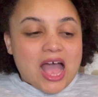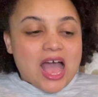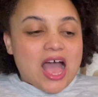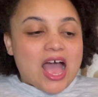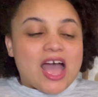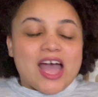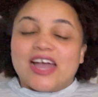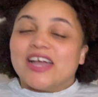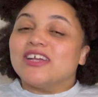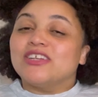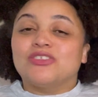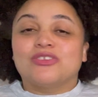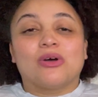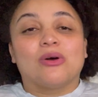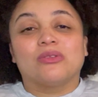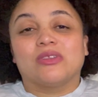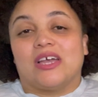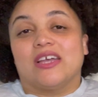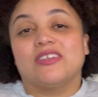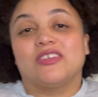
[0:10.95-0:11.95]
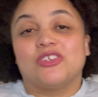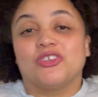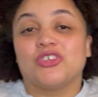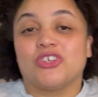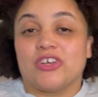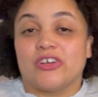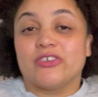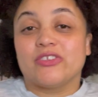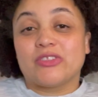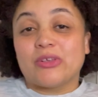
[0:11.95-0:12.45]
I don't like to
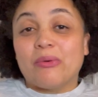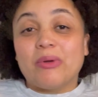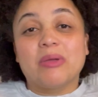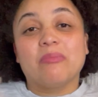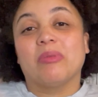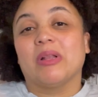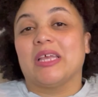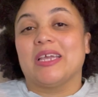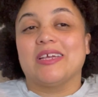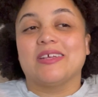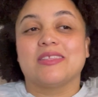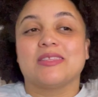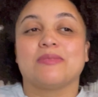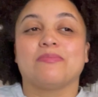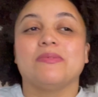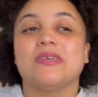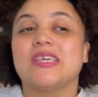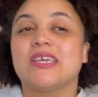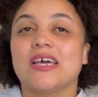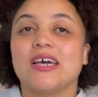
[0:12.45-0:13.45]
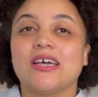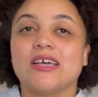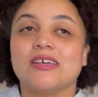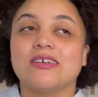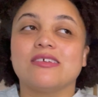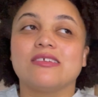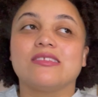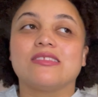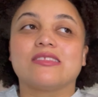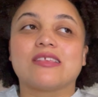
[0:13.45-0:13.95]
share sewing plans
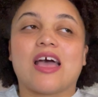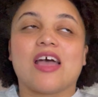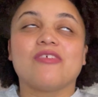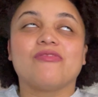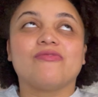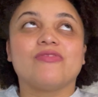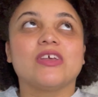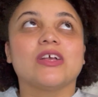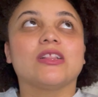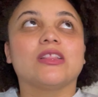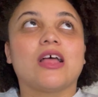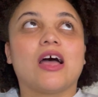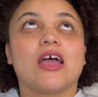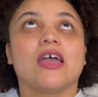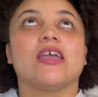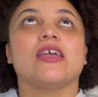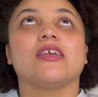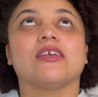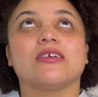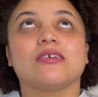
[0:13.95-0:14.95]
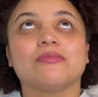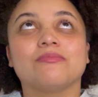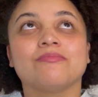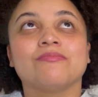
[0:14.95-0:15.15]
because I feel like